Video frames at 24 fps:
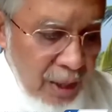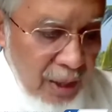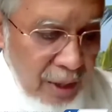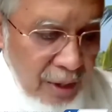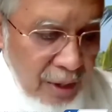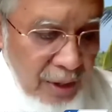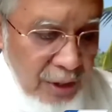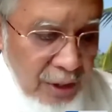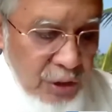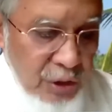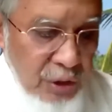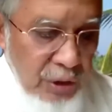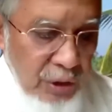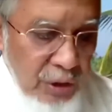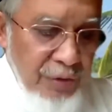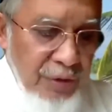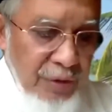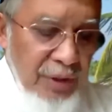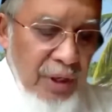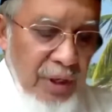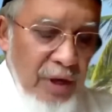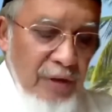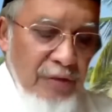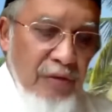The
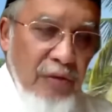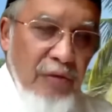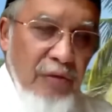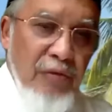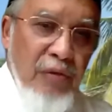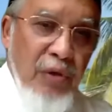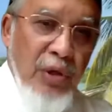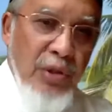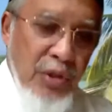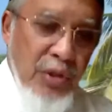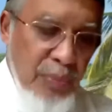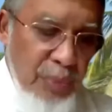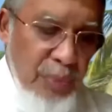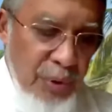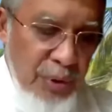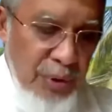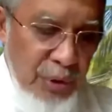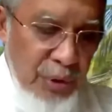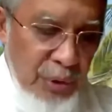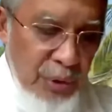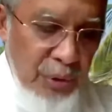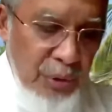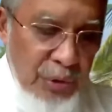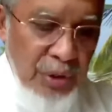children have, of course,
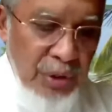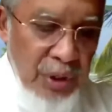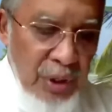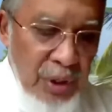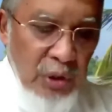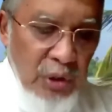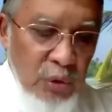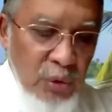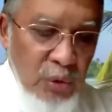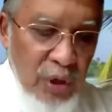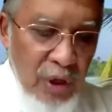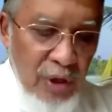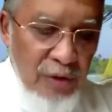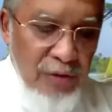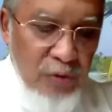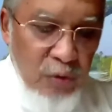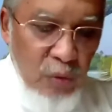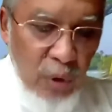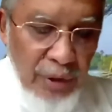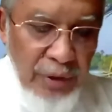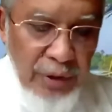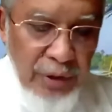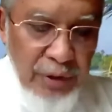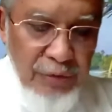produced 12
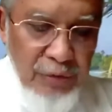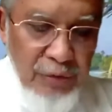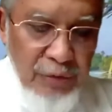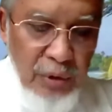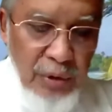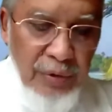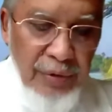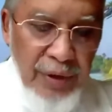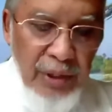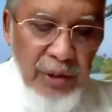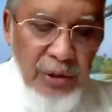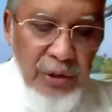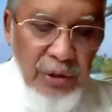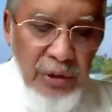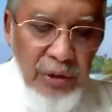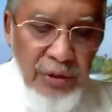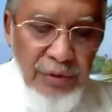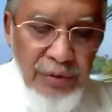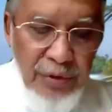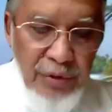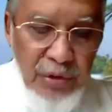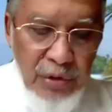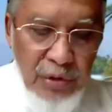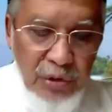wonderful
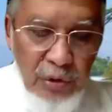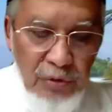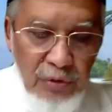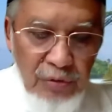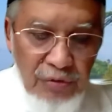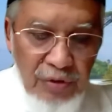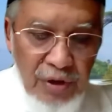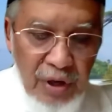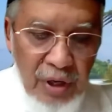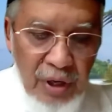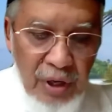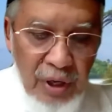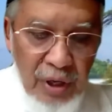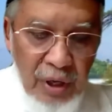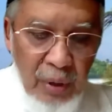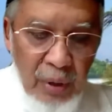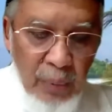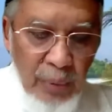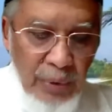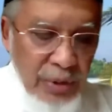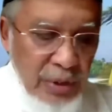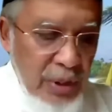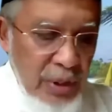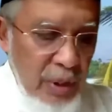grandchildren so far,
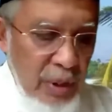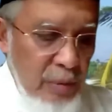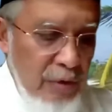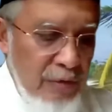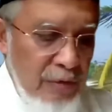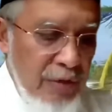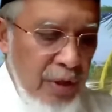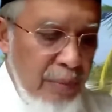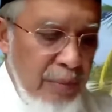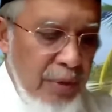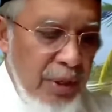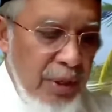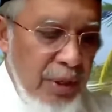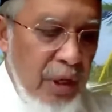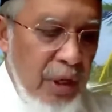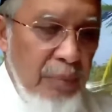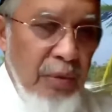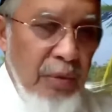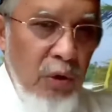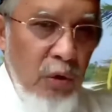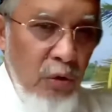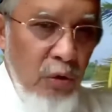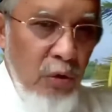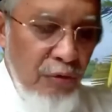with some of them
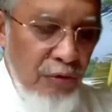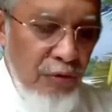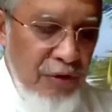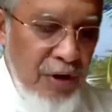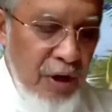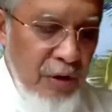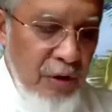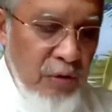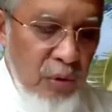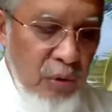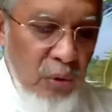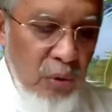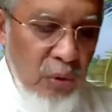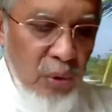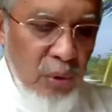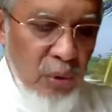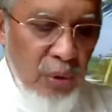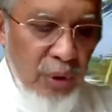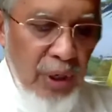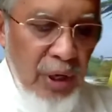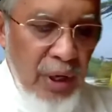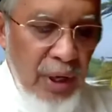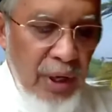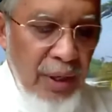becoming Huffadul
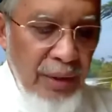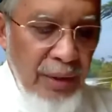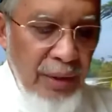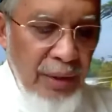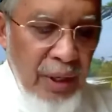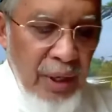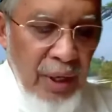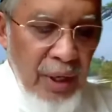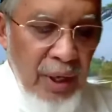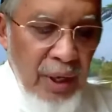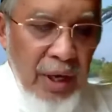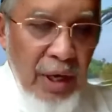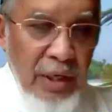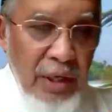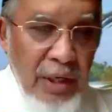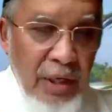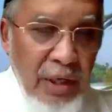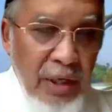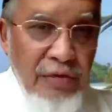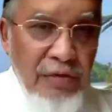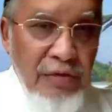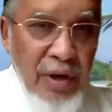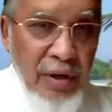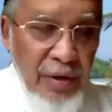Quran
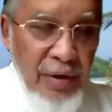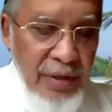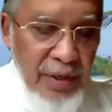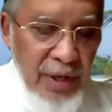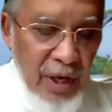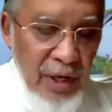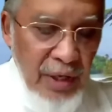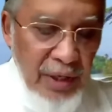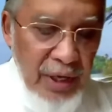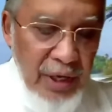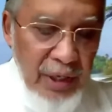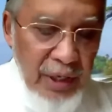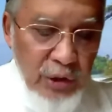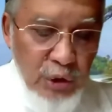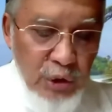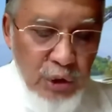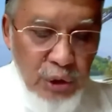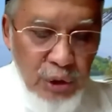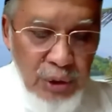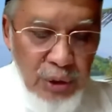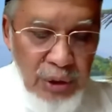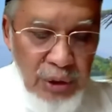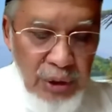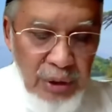at a very young
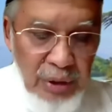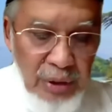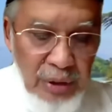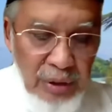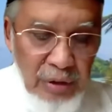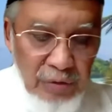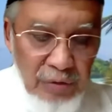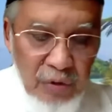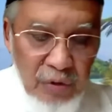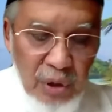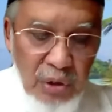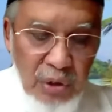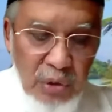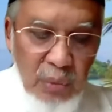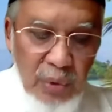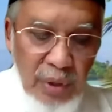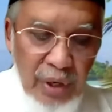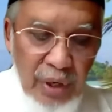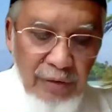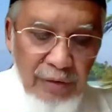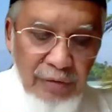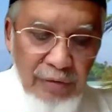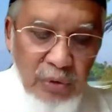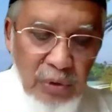age. Of course, we
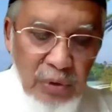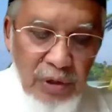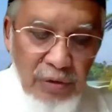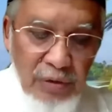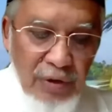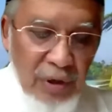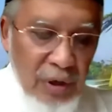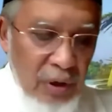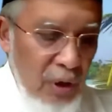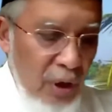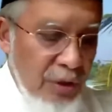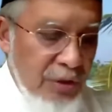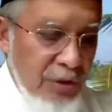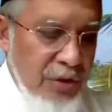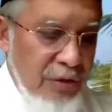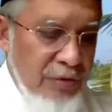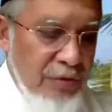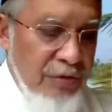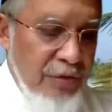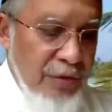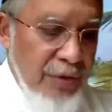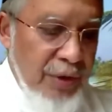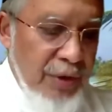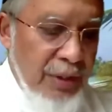have to give a lot
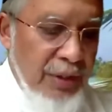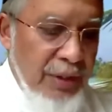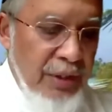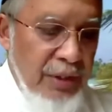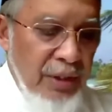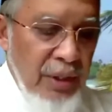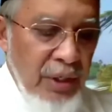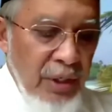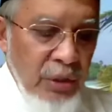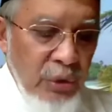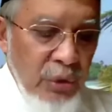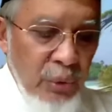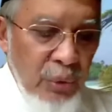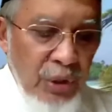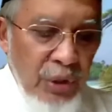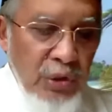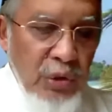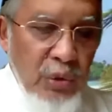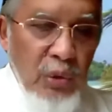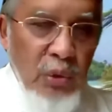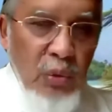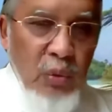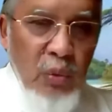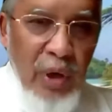of credit to
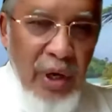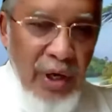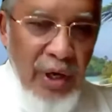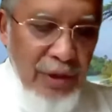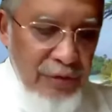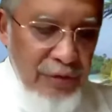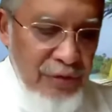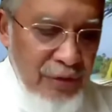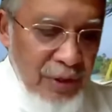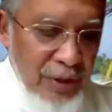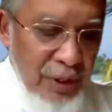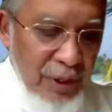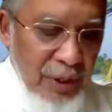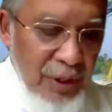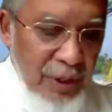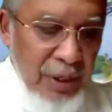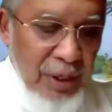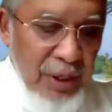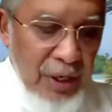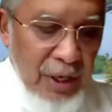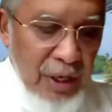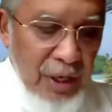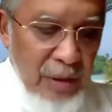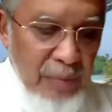his good wife,
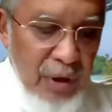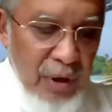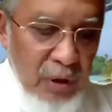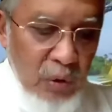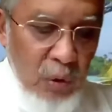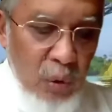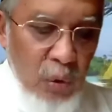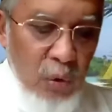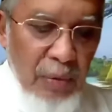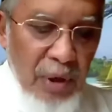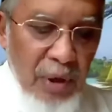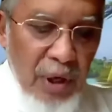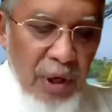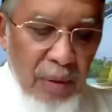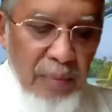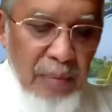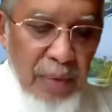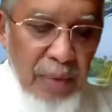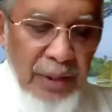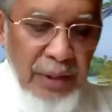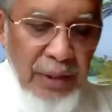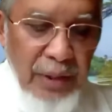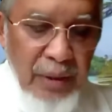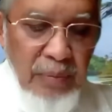Al-Marhumah,
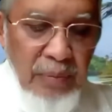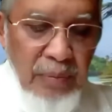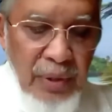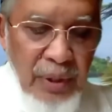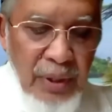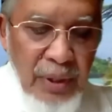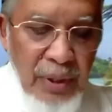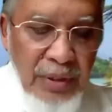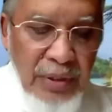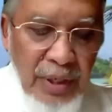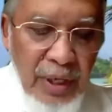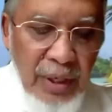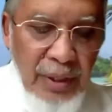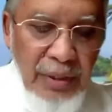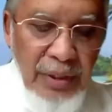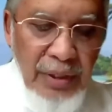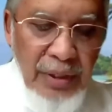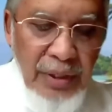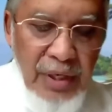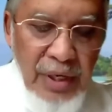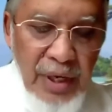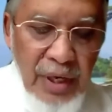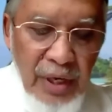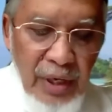Madam
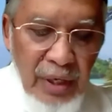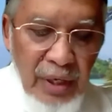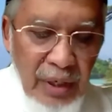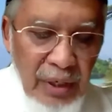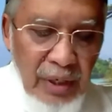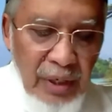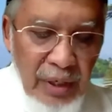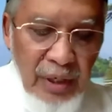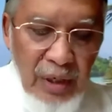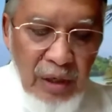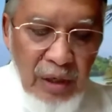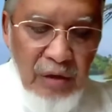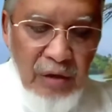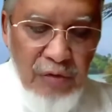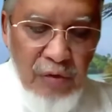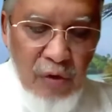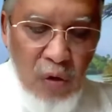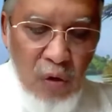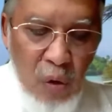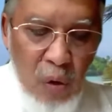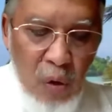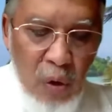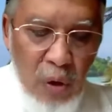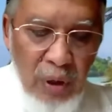Saadiyah,
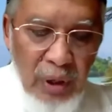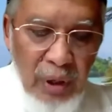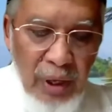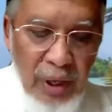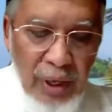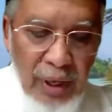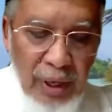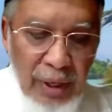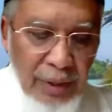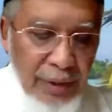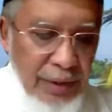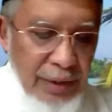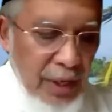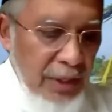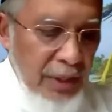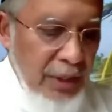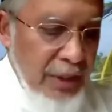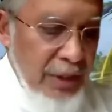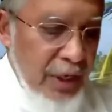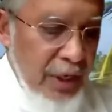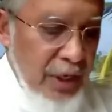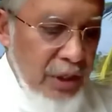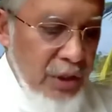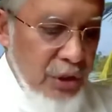for all her
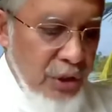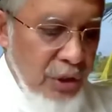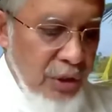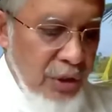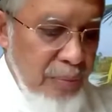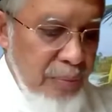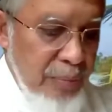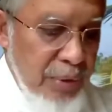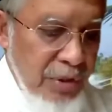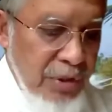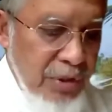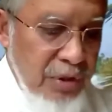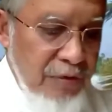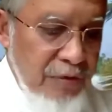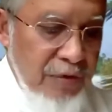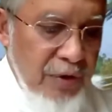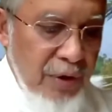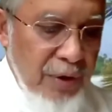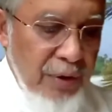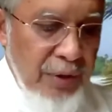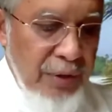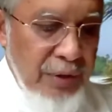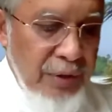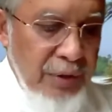dedication,
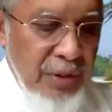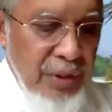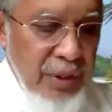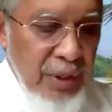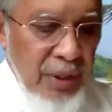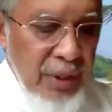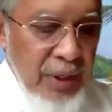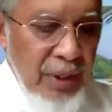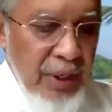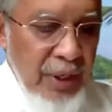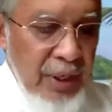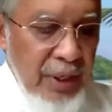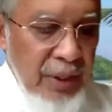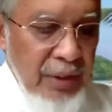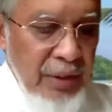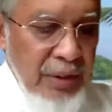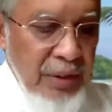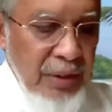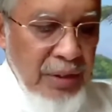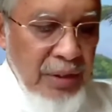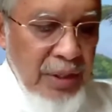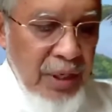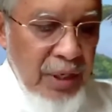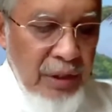perseverance,
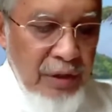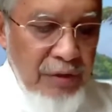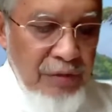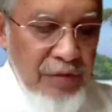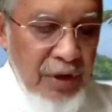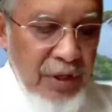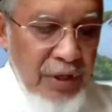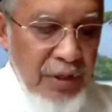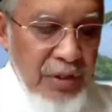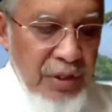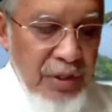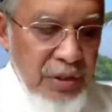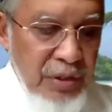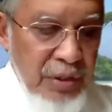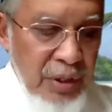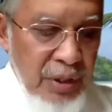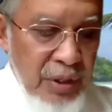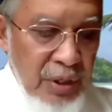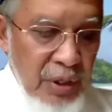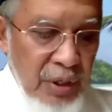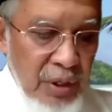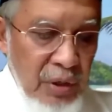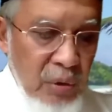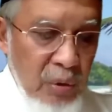and
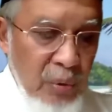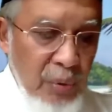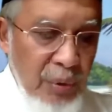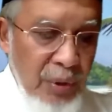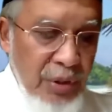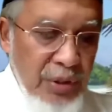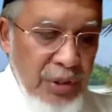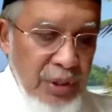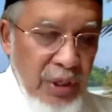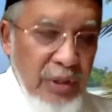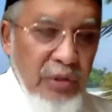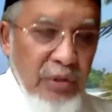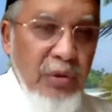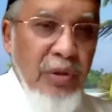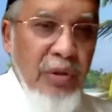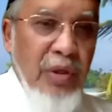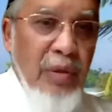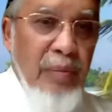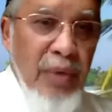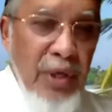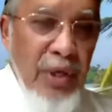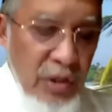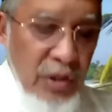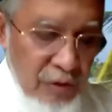sacrifices, who returned to
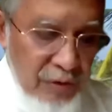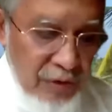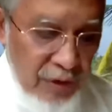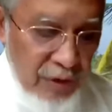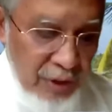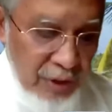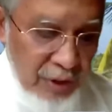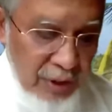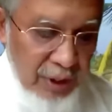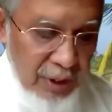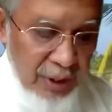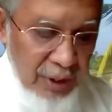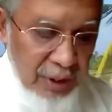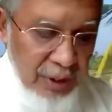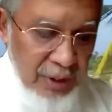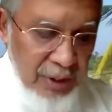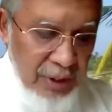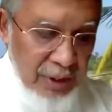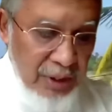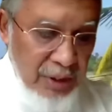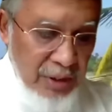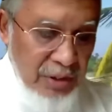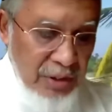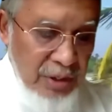the mercy of Allah
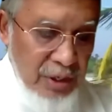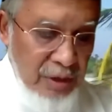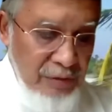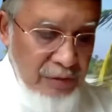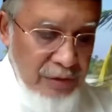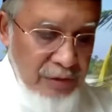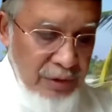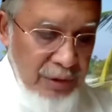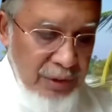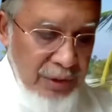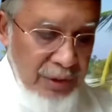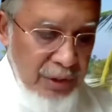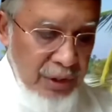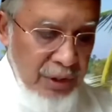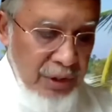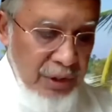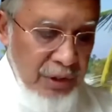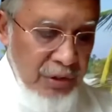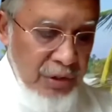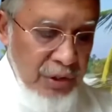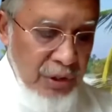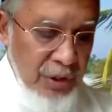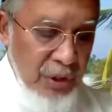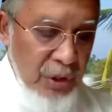several
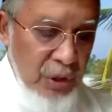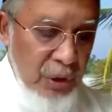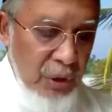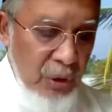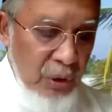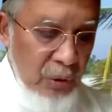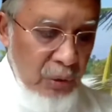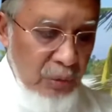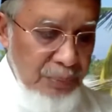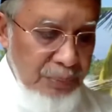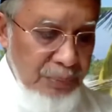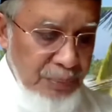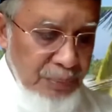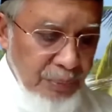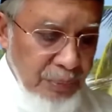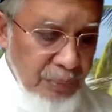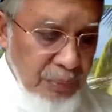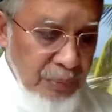years ago.